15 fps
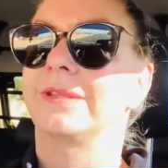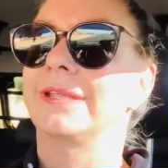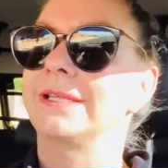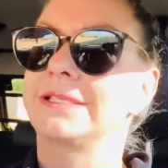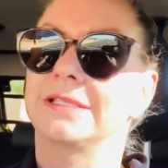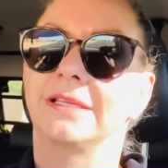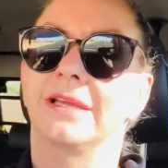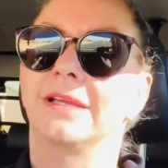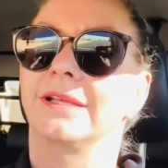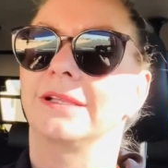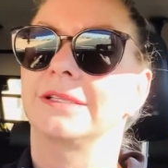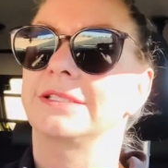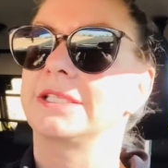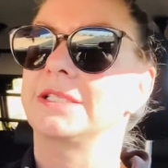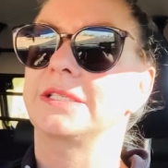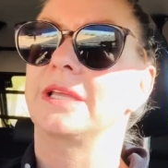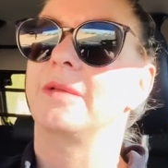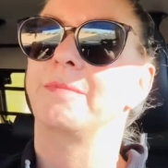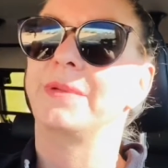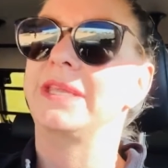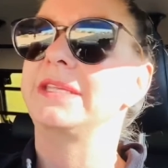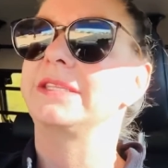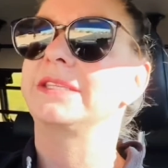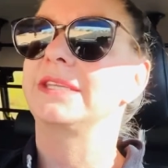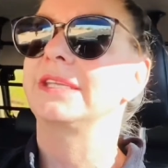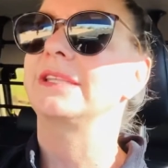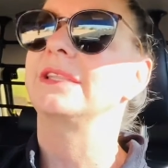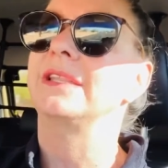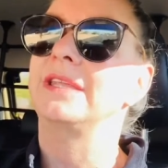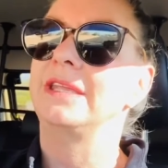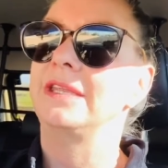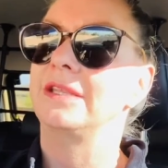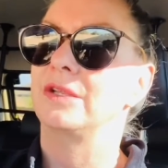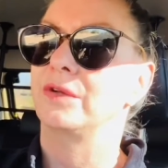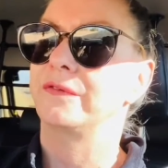It's just a basic need